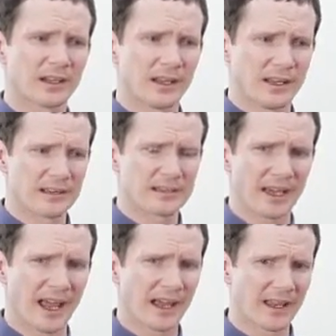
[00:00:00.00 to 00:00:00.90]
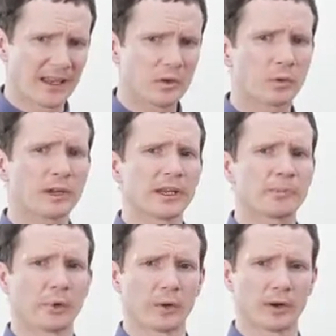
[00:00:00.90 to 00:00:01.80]
is equally
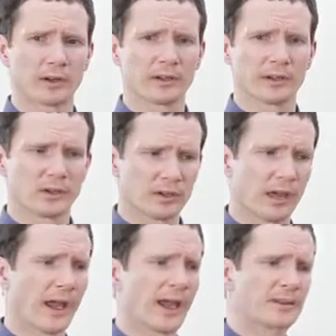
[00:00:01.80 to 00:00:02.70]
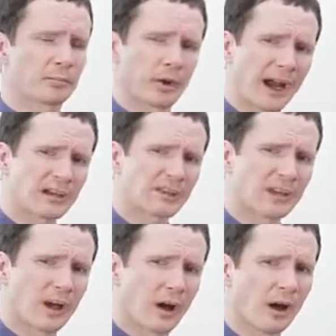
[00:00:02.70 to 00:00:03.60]
important as
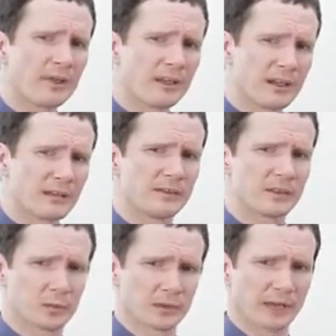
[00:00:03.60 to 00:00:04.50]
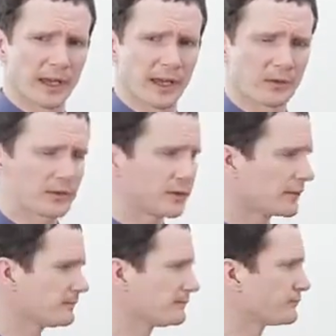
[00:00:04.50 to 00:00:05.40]
practicing on the individual sounds.
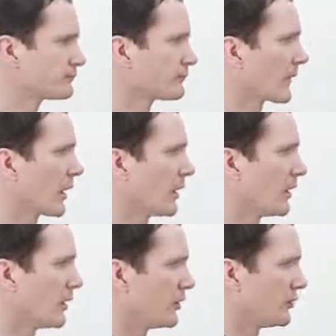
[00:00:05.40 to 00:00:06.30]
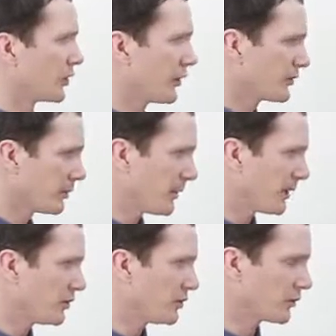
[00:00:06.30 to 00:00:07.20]
Drills can be
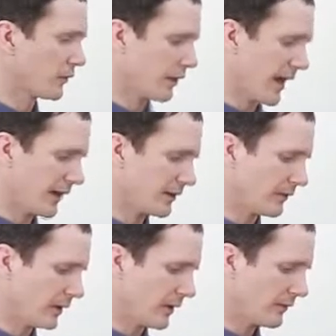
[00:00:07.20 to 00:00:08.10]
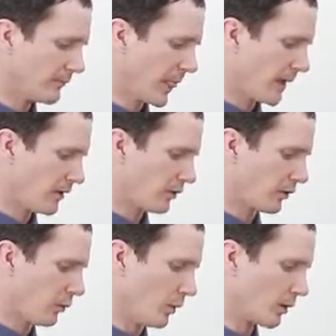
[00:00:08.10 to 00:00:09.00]
a useful activity.
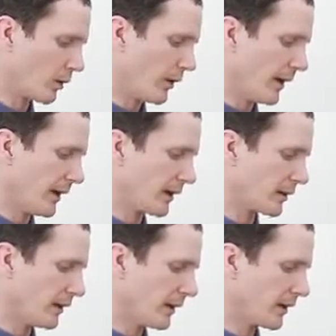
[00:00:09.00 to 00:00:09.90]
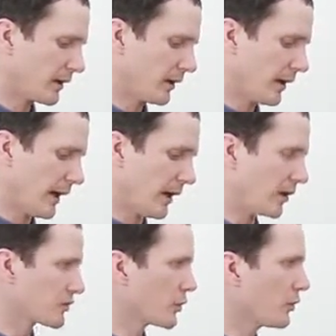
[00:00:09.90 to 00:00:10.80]
So we'll go ahead and click, and
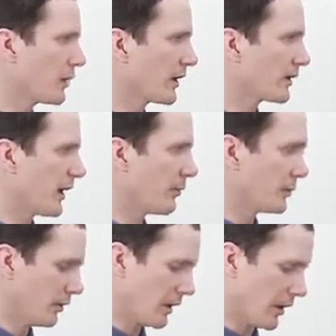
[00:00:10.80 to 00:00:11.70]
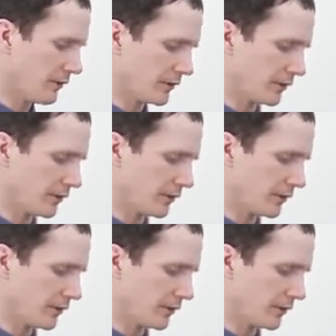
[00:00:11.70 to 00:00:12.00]
I'll show you an example of a